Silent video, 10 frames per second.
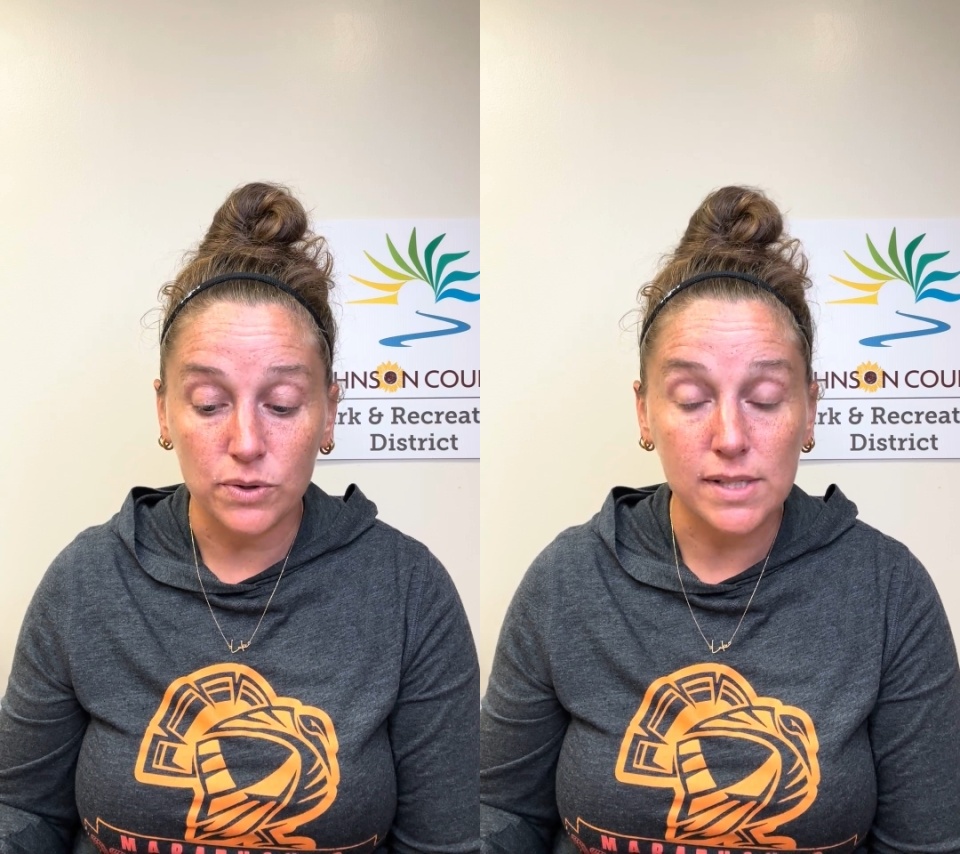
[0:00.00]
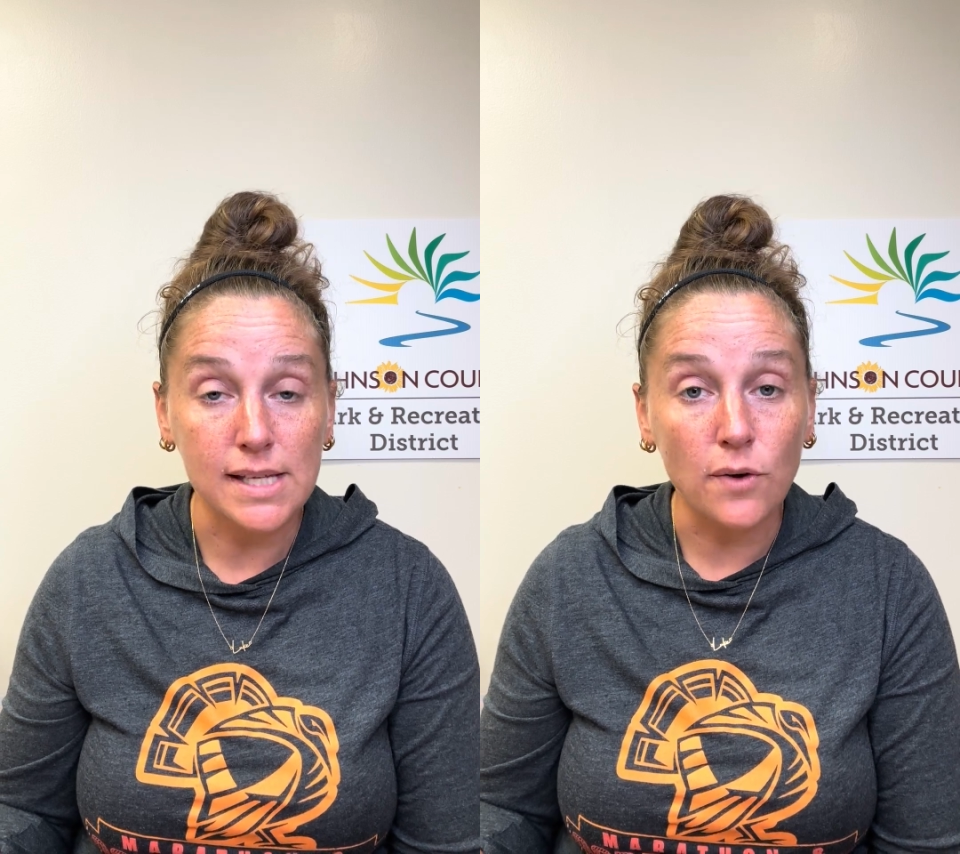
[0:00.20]

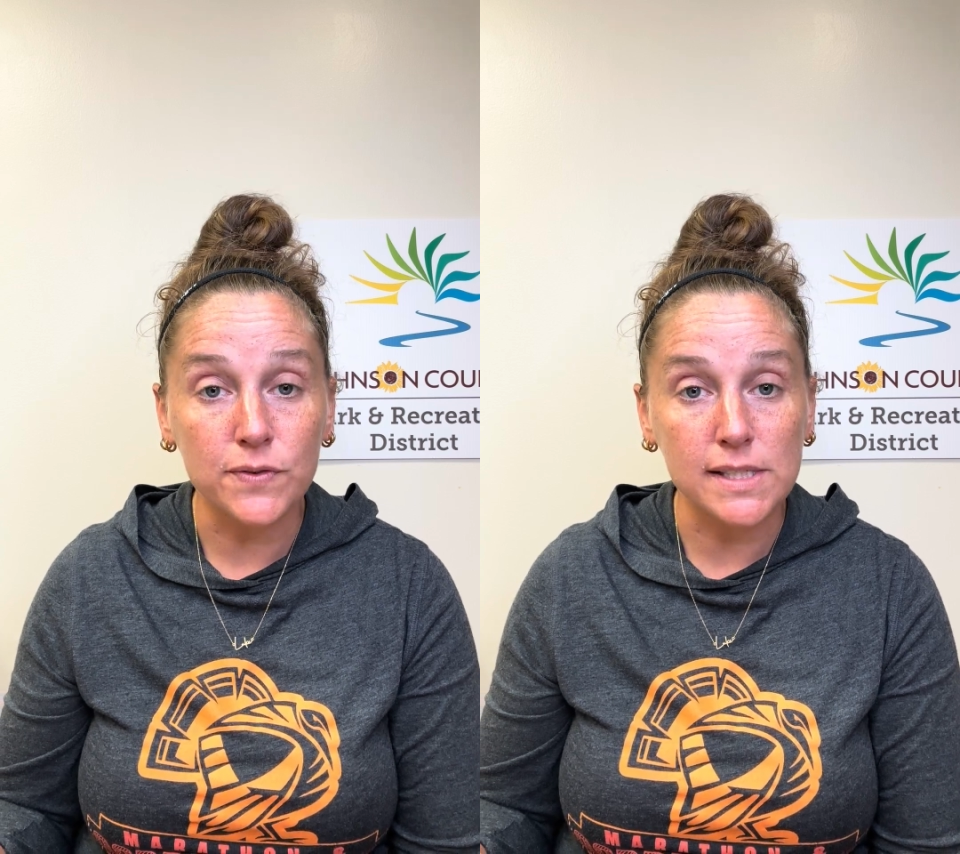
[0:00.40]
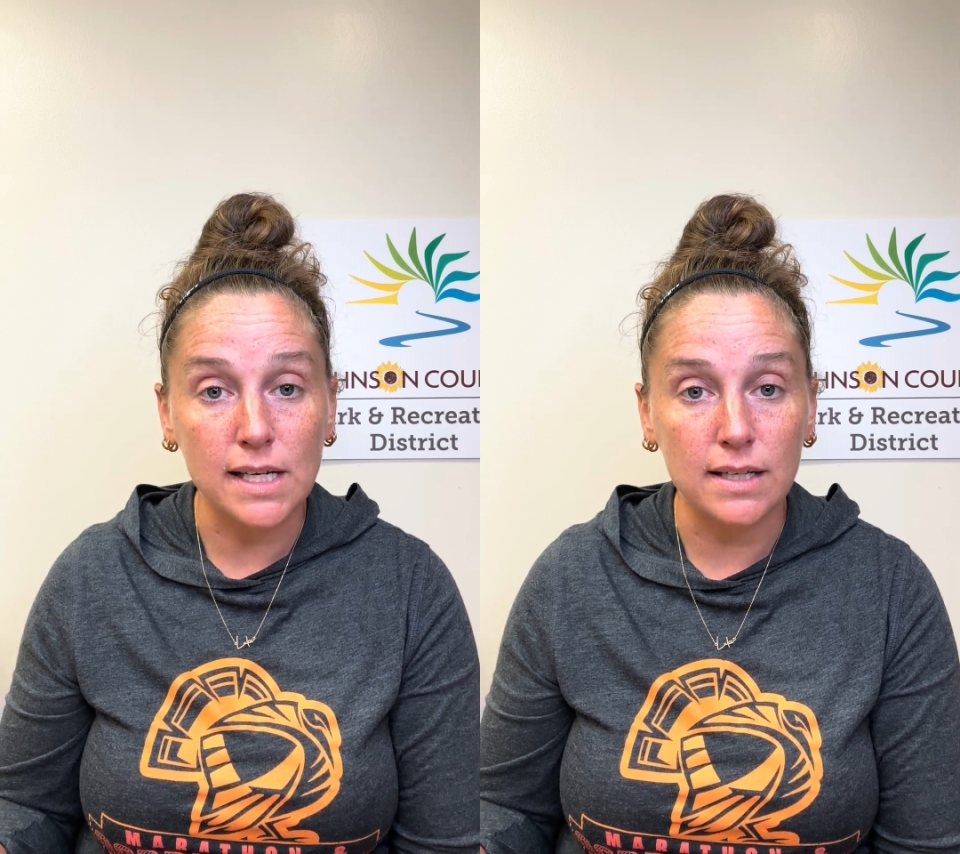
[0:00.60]

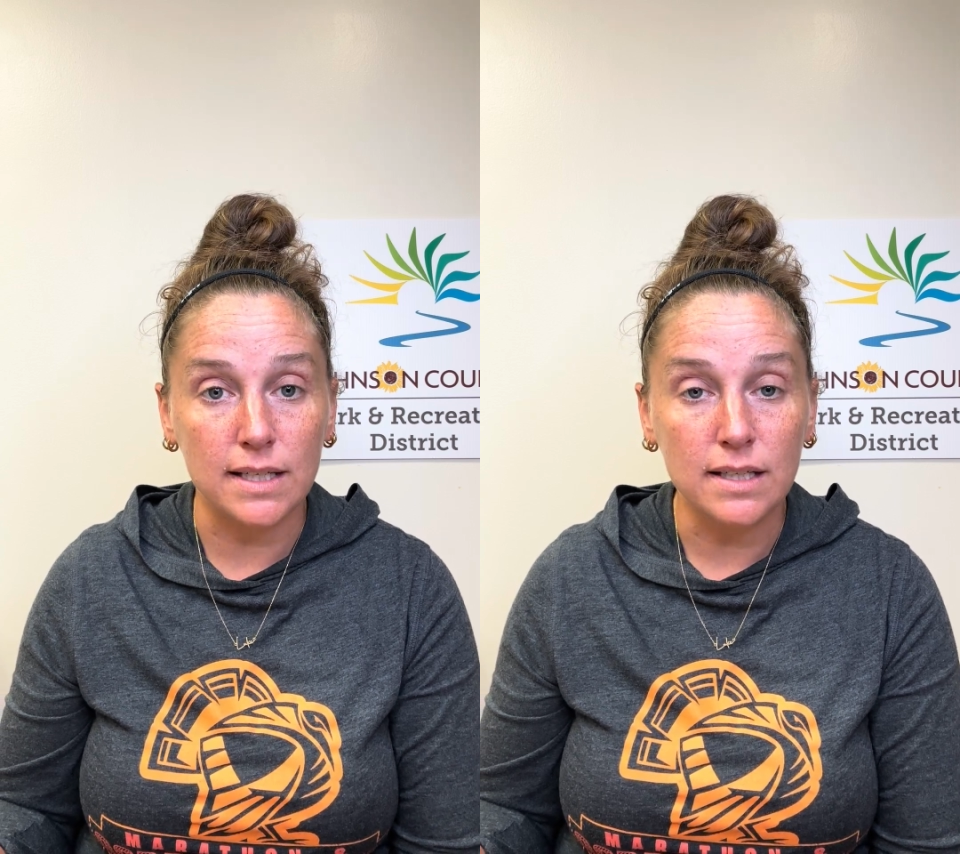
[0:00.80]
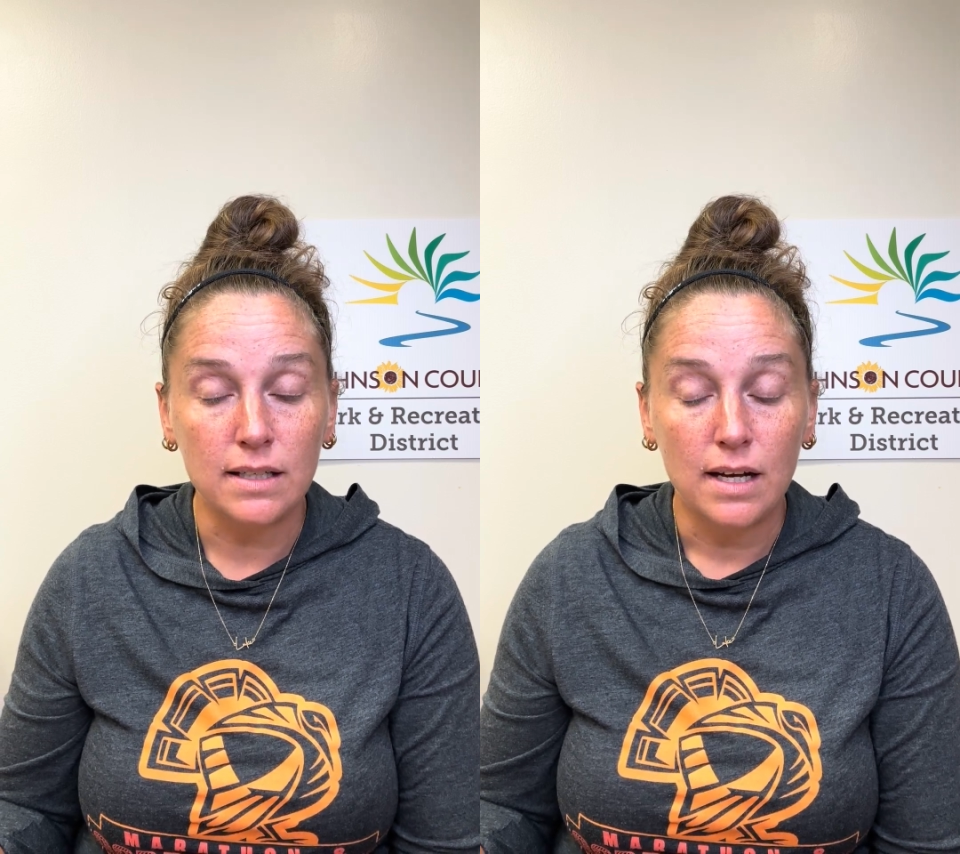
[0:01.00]

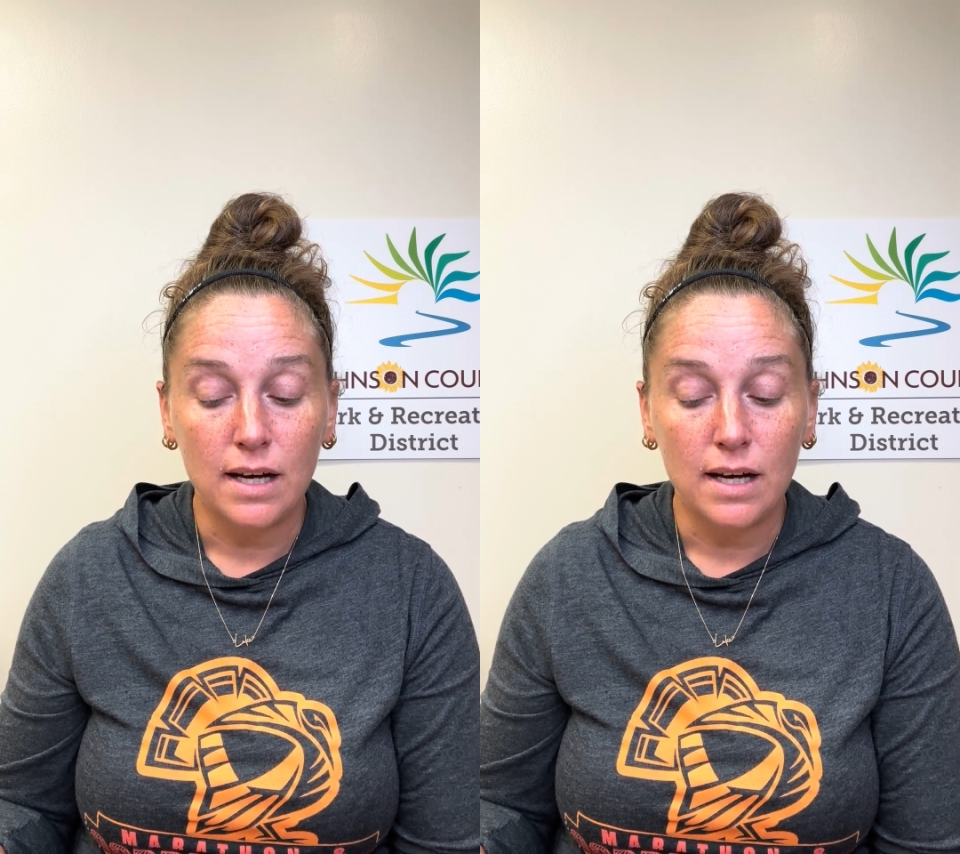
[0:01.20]
self-seed